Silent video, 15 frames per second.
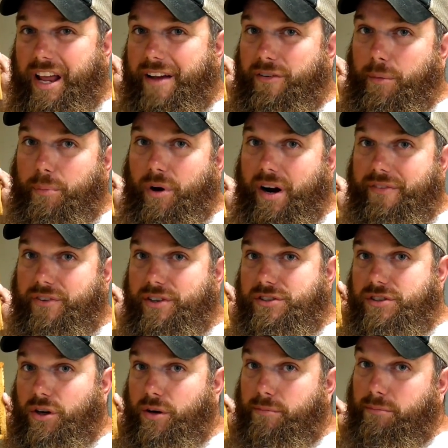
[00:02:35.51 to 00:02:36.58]
have a
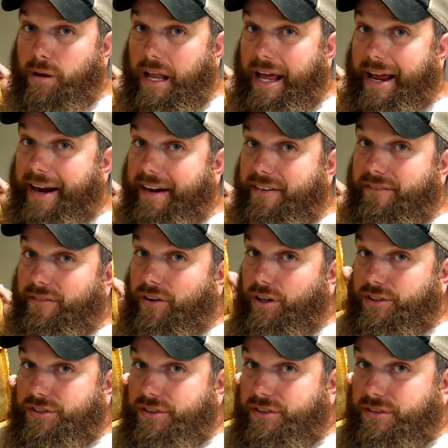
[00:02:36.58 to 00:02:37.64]
preference on black
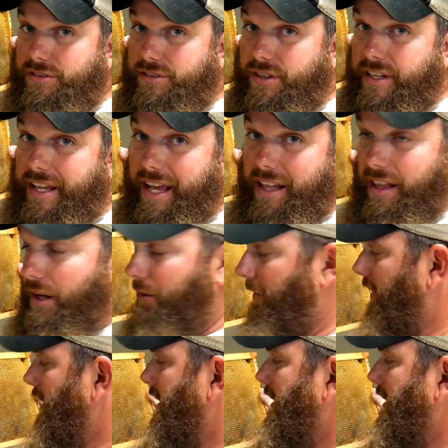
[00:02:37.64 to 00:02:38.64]
versus the yellow.